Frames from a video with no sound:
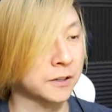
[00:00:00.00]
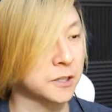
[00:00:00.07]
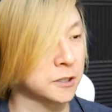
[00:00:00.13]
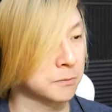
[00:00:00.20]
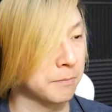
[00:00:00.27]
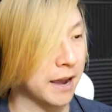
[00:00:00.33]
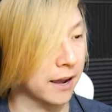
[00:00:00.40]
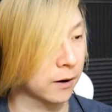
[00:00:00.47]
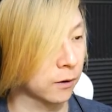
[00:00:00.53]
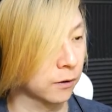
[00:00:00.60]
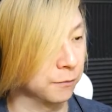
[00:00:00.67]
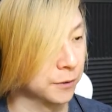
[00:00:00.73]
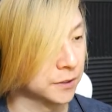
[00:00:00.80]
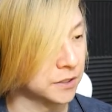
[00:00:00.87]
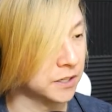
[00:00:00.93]
it doesn't matter
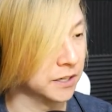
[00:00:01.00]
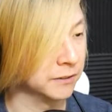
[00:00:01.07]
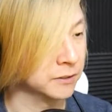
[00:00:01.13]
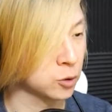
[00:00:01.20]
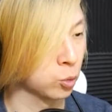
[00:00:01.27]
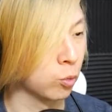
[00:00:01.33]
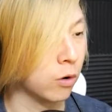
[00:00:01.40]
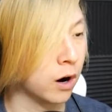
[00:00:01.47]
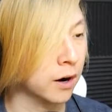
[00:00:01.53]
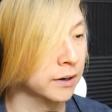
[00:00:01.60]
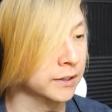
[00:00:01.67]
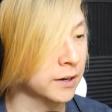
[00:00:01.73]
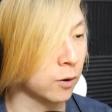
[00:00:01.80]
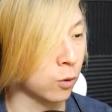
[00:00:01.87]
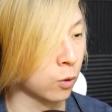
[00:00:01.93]
if it's
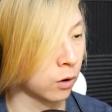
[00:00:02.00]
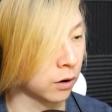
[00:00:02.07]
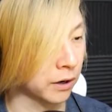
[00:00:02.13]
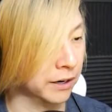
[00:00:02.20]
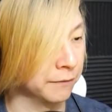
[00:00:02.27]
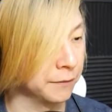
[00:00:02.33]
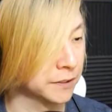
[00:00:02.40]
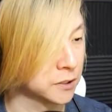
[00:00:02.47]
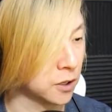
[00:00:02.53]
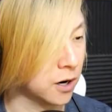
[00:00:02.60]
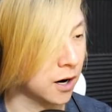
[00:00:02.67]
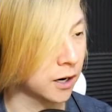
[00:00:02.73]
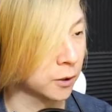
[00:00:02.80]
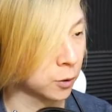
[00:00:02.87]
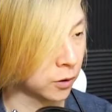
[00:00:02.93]
1 or if it's
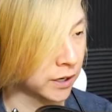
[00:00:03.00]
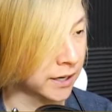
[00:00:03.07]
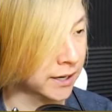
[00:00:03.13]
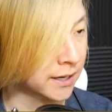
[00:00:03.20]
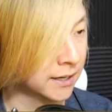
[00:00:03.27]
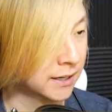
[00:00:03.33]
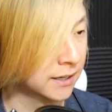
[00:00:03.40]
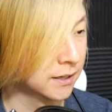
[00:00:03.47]
100,